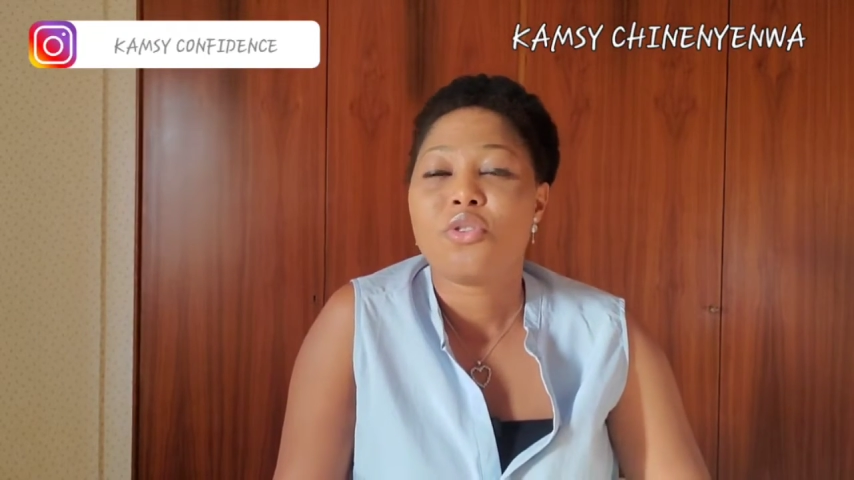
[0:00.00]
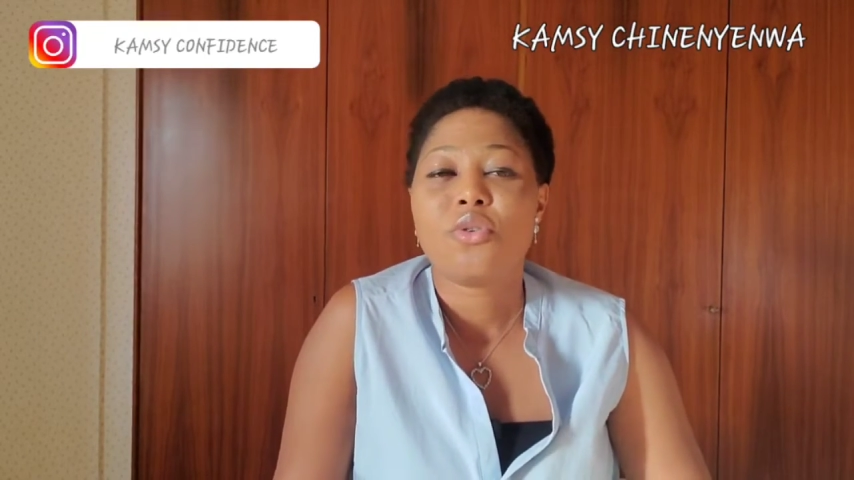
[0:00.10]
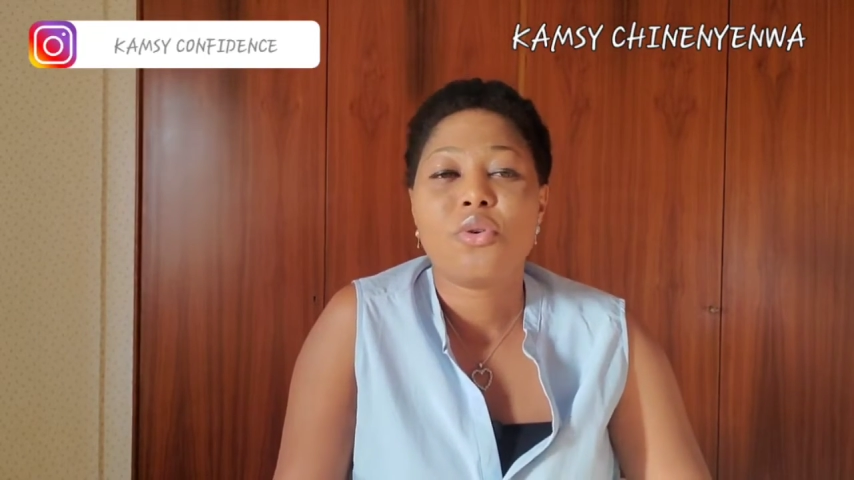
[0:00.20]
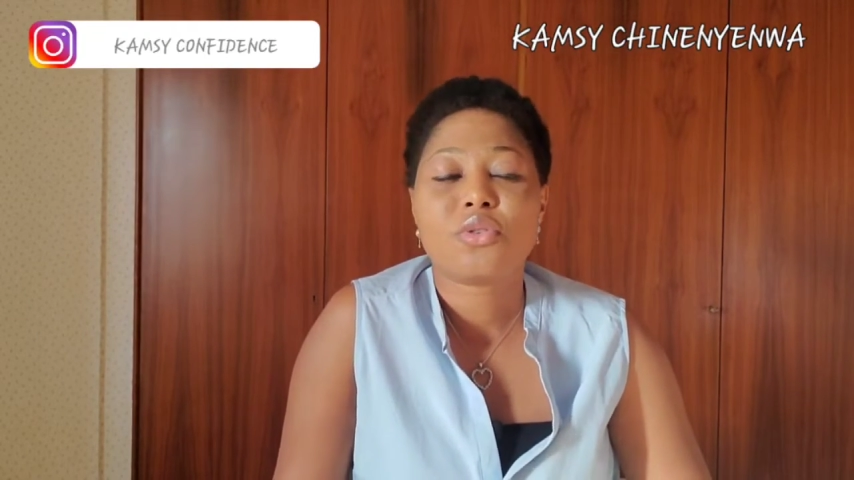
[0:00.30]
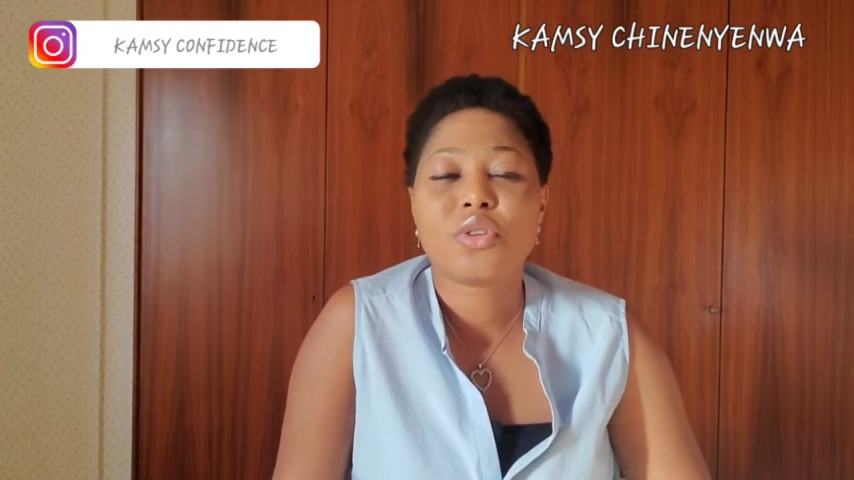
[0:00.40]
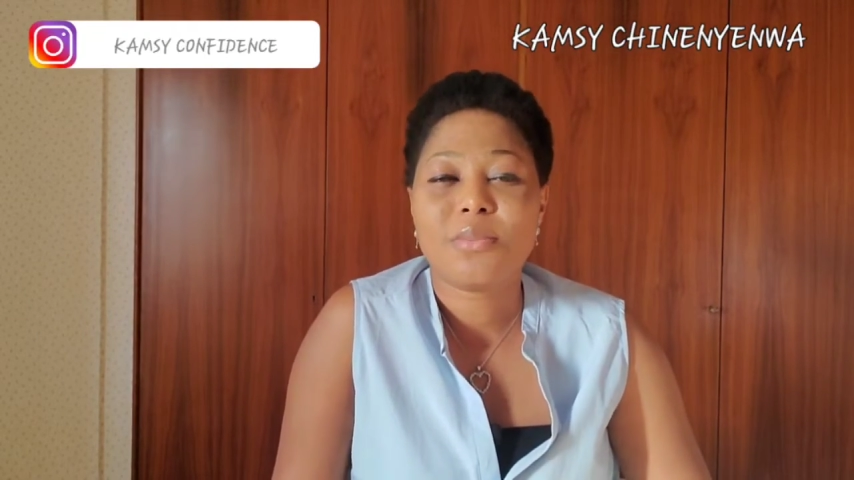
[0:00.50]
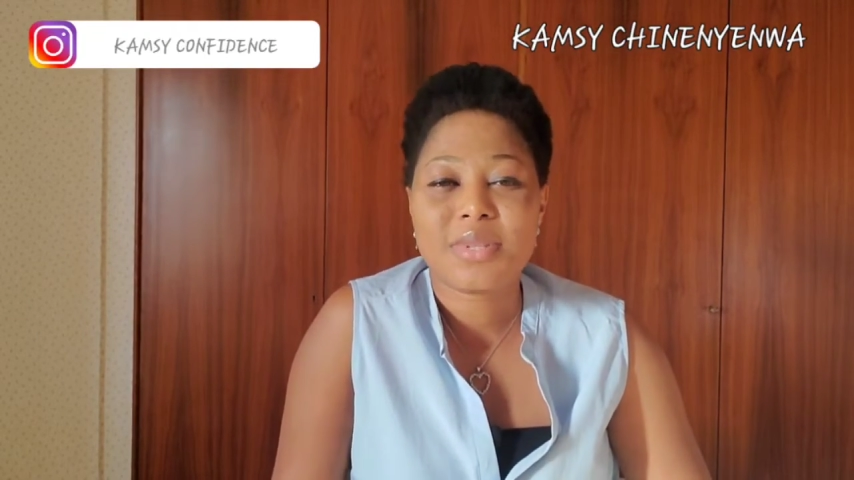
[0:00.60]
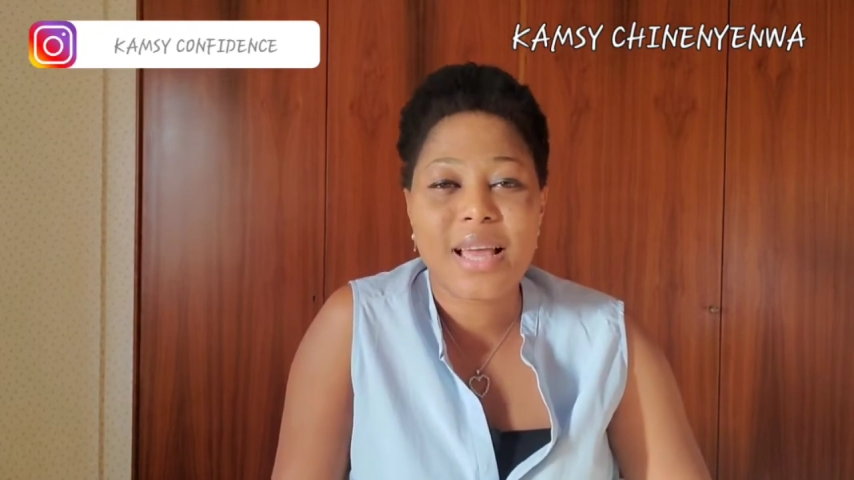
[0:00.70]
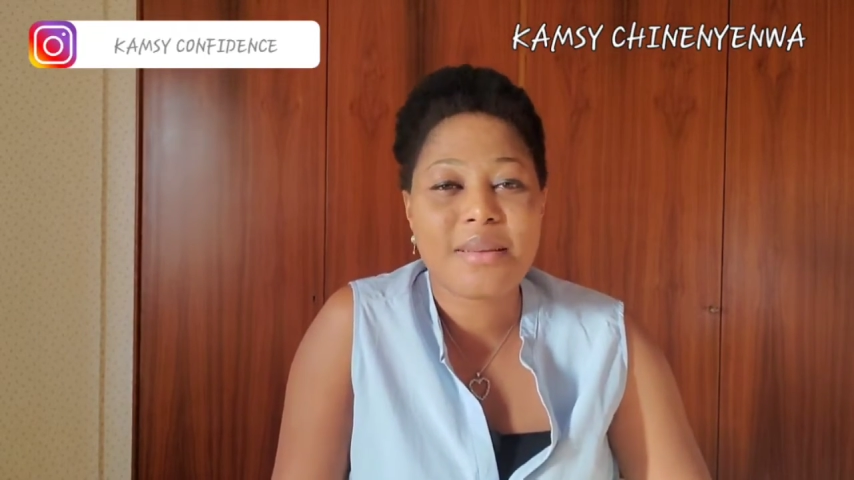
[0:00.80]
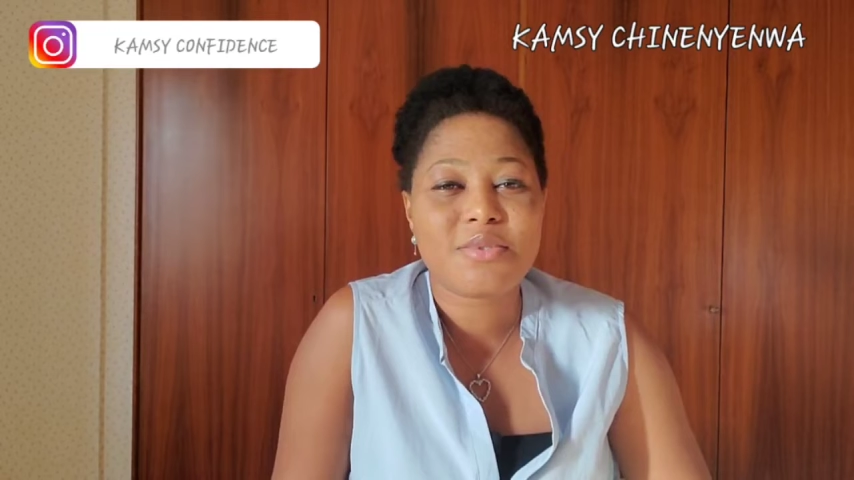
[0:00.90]
You know,
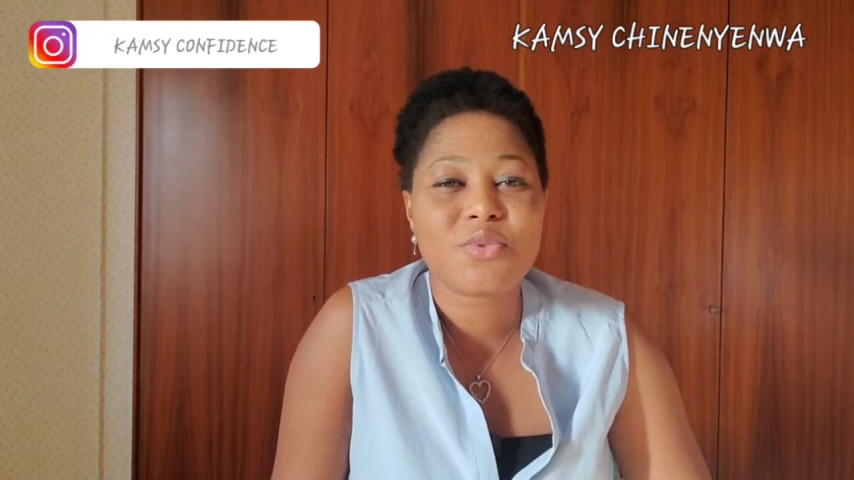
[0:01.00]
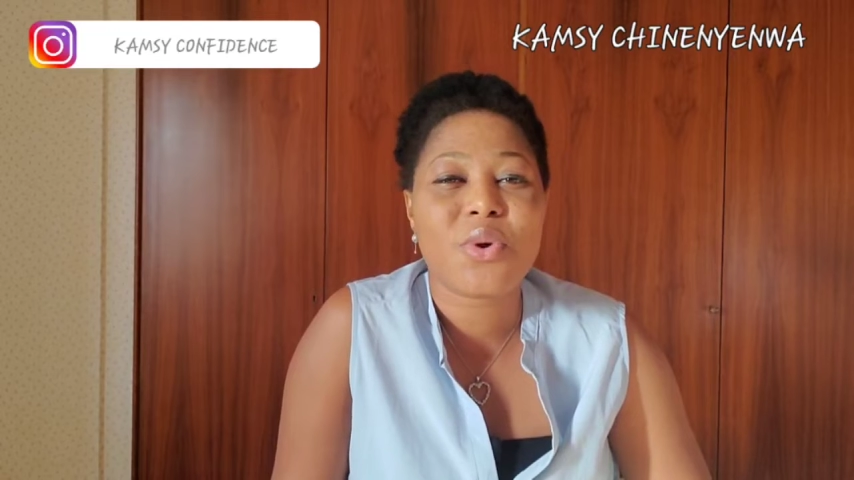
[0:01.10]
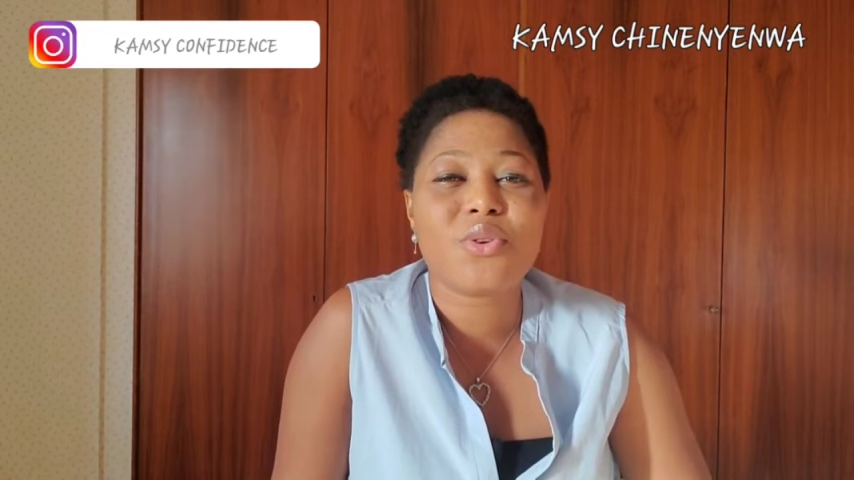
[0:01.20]
sometimes